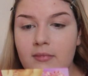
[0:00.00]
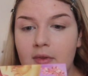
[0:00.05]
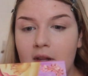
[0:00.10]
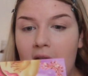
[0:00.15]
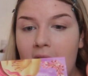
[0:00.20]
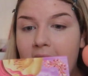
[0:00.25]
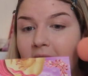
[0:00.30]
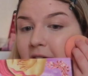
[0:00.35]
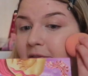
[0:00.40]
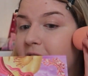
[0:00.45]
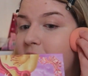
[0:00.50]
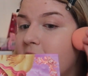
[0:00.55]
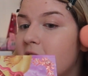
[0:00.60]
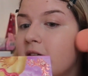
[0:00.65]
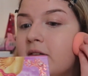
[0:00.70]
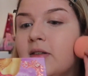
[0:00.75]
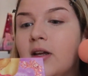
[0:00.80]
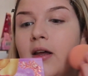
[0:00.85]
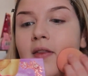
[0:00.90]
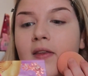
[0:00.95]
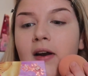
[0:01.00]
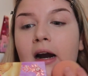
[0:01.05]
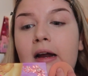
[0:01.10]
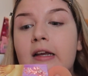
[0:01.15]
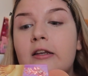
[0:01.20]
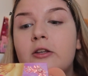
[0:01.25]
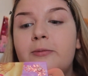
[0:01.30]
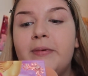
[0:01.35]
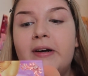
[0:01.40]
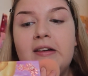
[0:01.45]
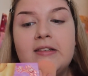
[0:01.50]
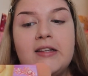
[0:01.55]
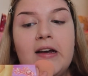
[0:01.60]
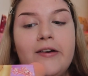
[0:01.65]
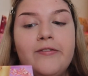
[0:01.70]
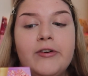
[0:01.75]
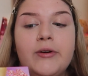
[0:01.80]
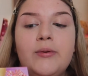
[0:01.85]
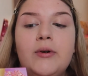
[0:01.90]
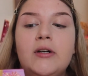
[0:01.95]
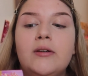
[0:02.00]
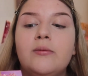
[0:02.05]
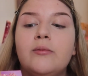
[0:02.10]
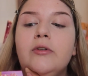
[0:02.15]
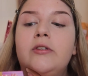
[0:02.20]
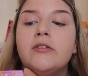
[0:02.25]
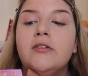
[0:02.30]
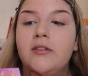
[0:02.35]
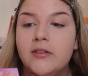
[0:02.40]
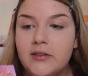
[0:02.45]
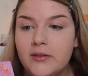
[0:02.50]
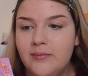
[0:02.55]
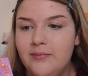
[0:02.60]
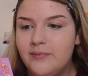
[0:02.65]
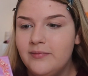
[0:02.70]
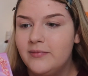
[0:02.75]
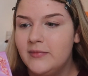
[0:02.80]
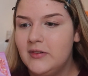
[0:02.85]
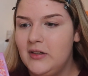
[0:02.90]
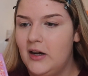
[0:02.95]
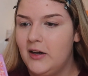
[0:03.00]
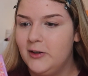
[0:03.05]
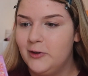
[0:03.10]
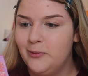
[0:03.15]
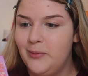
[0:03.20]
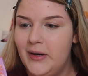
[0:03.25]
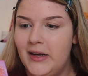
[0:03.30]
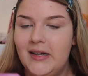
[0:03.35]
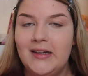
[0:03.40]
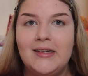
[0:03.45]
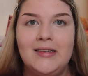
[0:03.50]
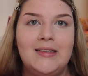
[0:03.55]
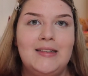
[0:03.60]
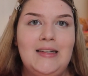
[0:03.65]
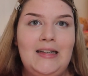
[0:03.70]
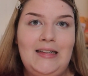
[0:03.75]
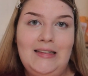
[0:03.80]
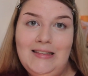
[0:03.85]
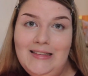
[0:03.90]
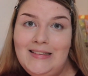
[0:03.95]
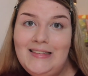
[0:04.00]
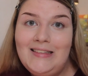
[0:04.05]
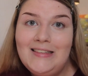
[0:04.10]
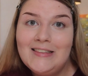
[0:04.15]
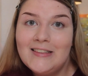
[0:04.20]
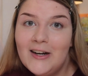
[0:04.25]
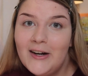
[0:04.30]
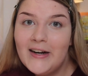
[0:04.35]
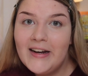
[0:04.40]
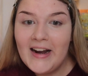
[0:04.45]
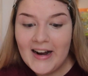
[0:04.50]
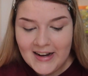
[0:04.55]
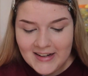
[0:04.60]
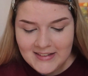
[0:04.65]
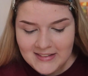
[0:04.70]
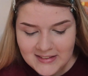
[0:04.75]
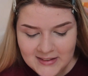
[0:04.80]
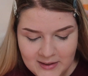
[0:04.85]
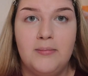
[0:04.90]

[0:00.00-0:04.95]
Had it first, and then I just spread it to everyone, which is sucks, but sorry guys.